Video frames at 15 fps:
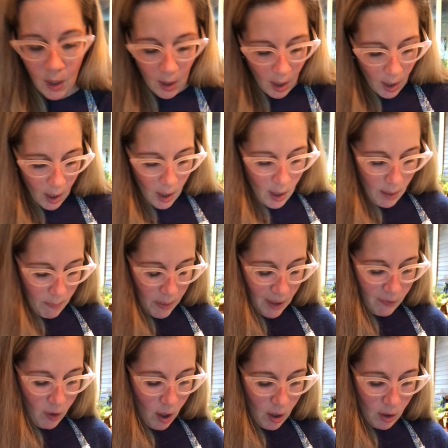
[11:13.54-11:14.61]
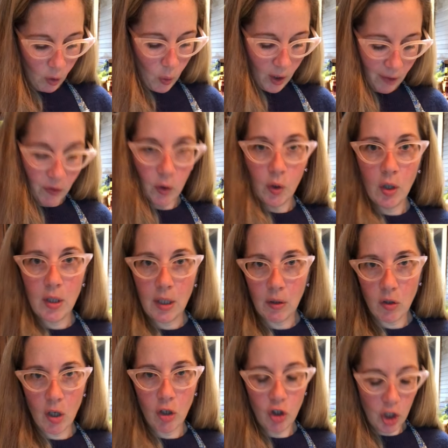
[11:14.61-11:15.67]
But I've gotten quite a few good
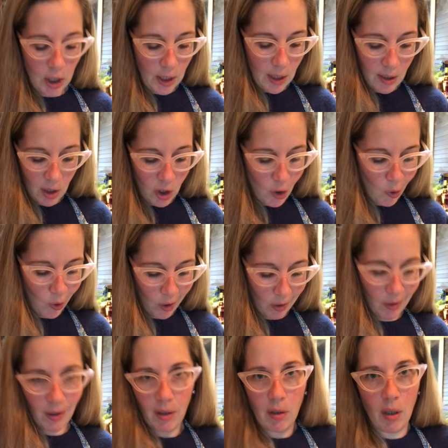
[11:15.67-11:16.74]
deals on cheese and yogurt.